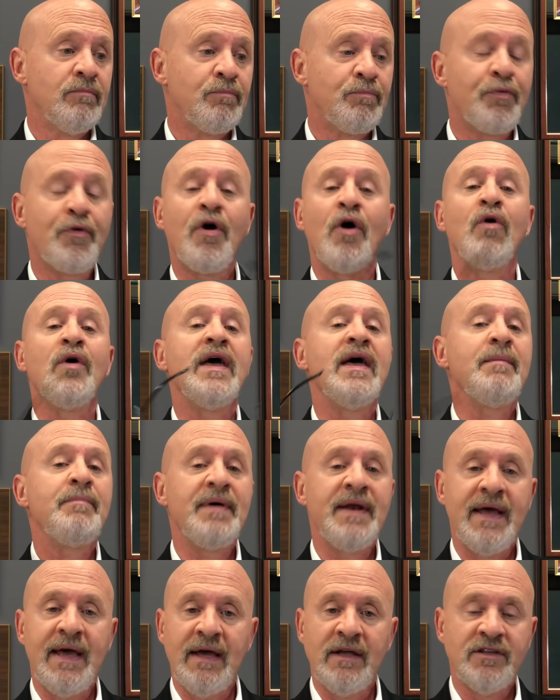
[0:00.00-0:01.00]

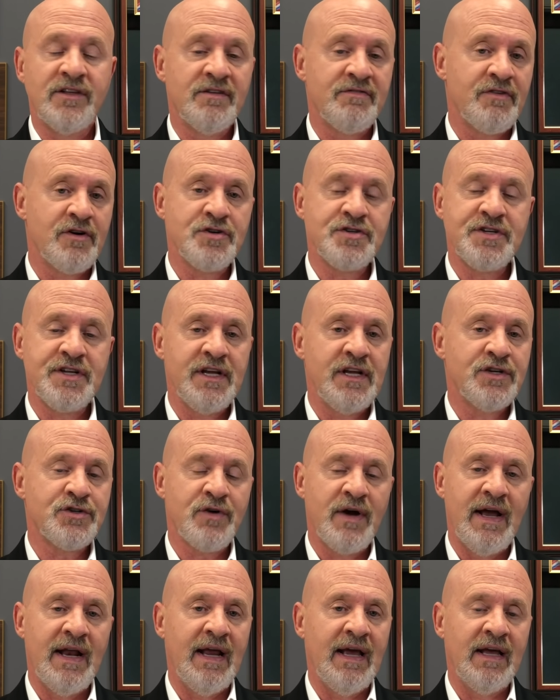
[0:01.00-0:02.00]
prohibiting diversity
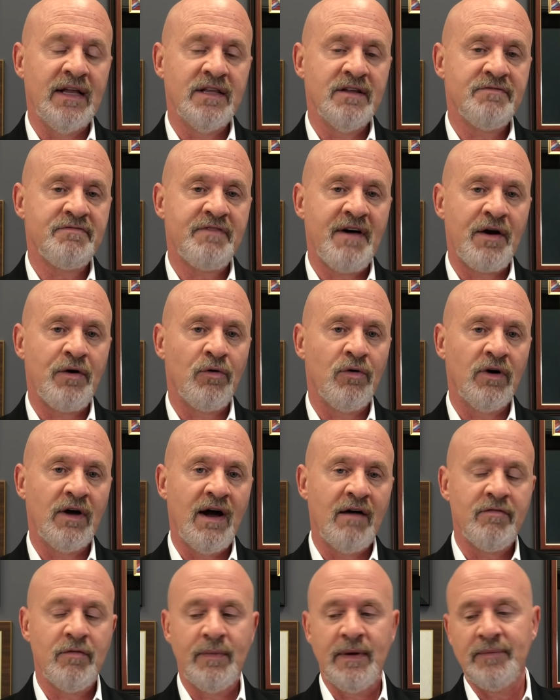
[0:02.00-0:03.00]
training in the federal
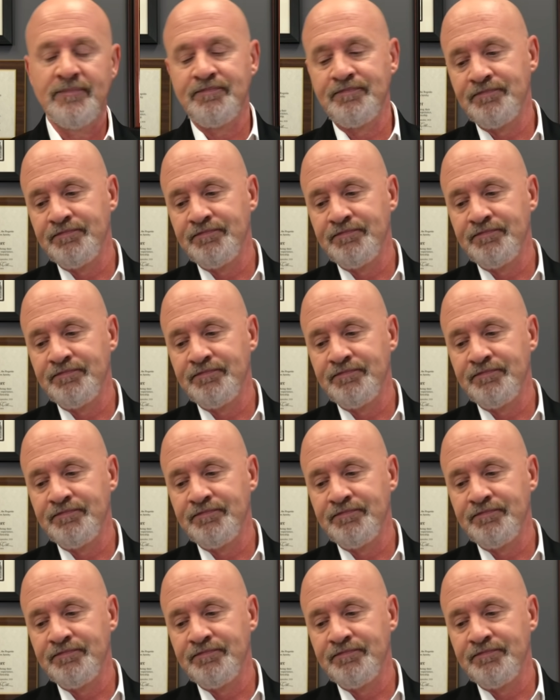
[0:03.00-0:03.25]
government.